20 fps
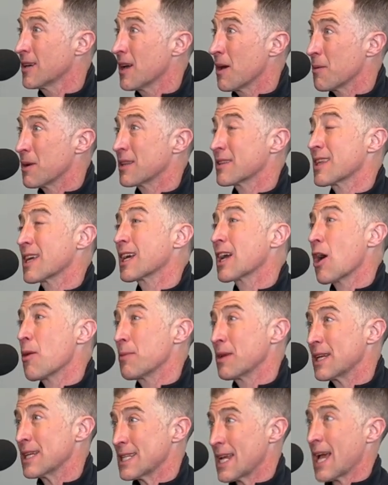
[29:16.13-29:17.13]
Mm-hmm. I mean, think how
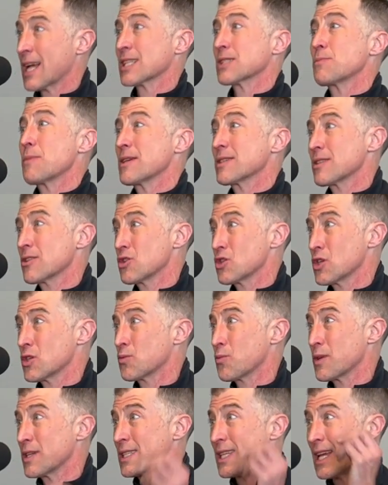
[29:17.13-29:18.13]
many text messages
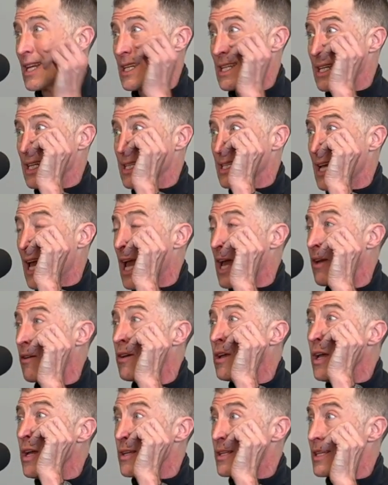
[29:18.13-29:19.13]
we send in a day
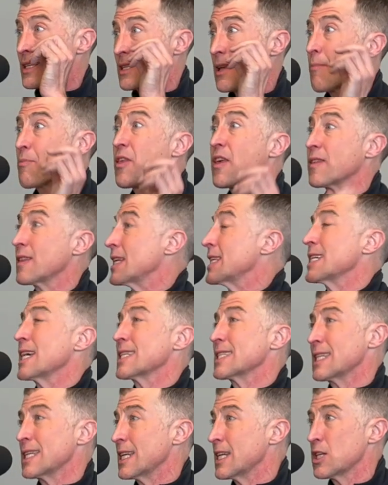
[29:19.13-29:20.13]
to something that
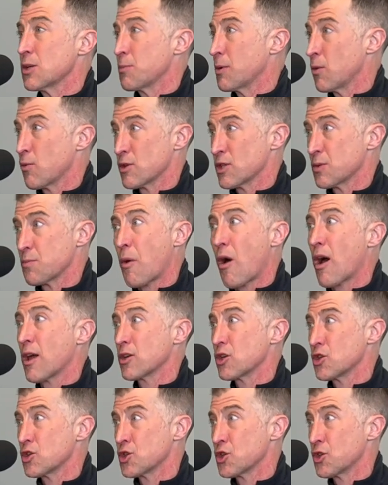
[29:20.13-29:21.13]
doesn't need to be
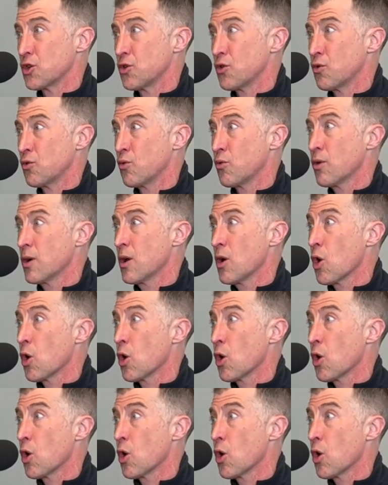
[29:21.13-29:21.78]
responded to